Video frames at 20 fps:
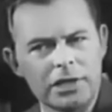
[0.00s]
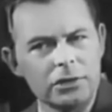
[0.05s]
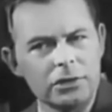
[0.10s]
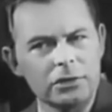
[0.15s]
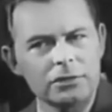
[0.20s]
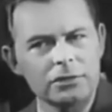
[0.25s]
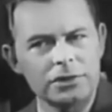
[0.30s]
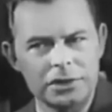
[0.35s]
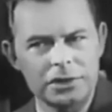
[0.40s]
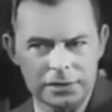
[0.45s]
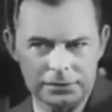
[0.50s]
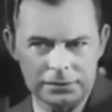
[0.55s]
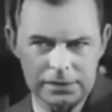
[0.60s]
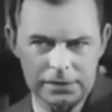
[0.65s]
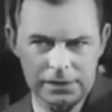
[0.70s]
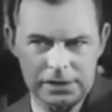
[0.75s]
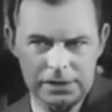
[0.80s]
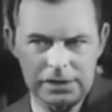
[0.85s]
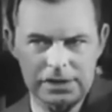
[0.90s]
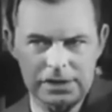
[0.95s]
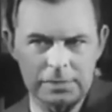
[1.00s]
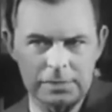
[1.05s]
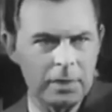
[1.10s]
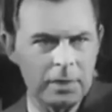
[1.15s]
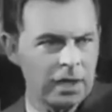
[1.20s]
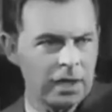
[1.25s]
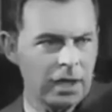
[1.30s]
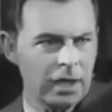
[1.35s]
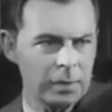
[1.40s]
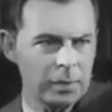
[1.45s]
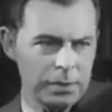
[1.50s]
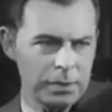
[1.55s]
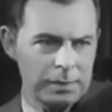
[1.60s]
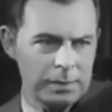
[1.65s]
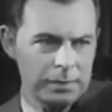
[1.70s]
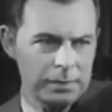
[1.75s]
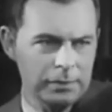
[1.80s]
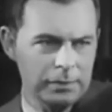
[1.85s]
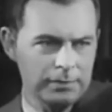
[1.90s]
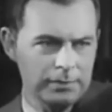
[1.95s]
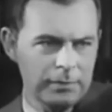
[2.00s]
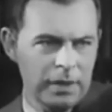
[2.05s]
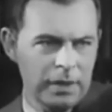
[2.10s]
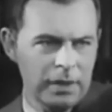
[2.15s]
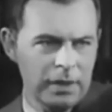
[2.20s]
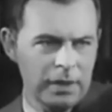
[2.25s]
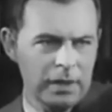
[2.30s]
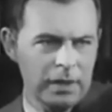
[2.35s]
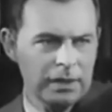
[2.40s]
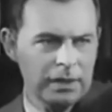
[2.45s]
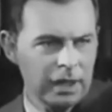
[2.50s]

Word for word: that the racial differences among our people